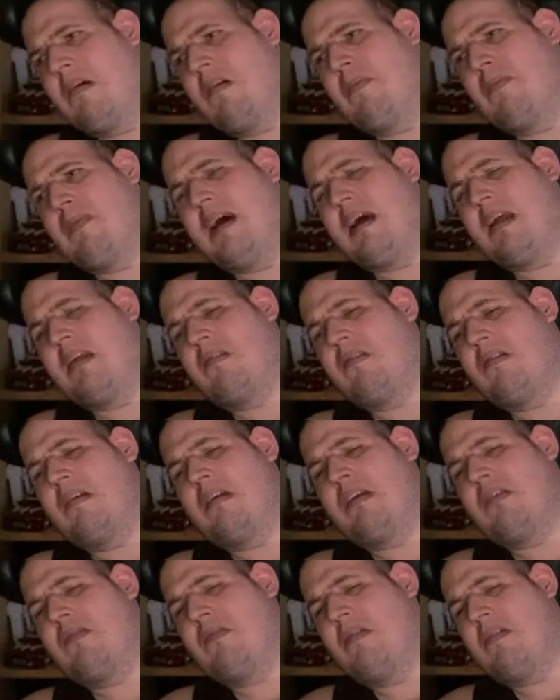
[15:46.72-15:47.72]
of
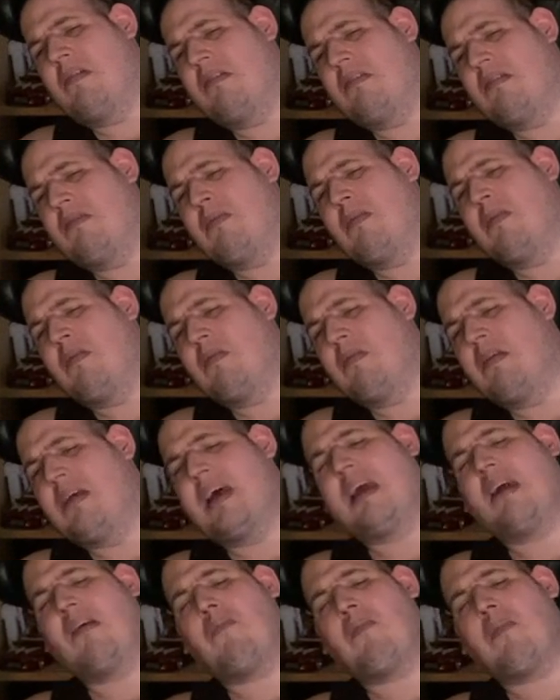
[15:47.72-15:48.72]
batteries for a small
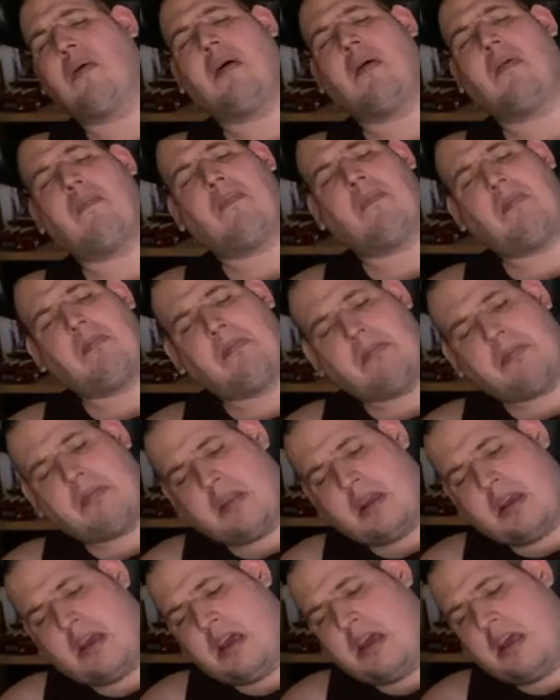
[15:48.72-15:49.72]
thing, but
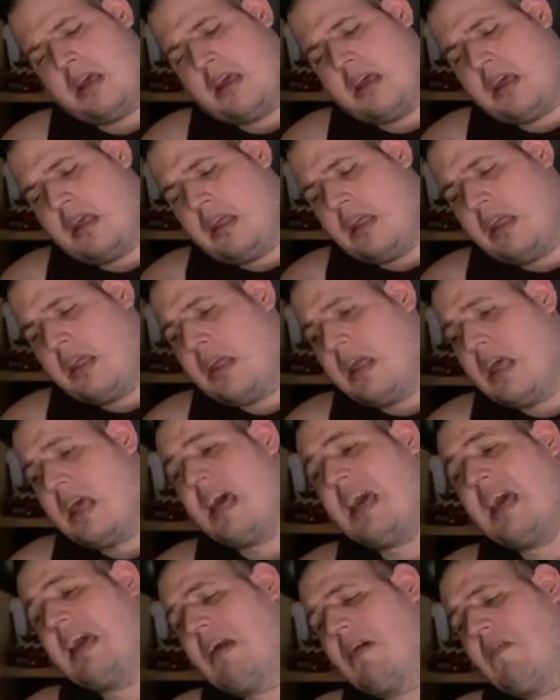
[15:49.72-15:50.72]

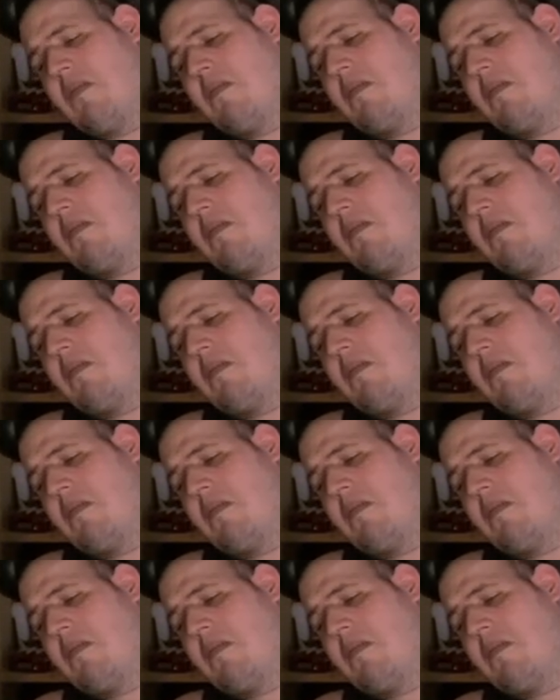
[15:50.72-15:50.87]
hey,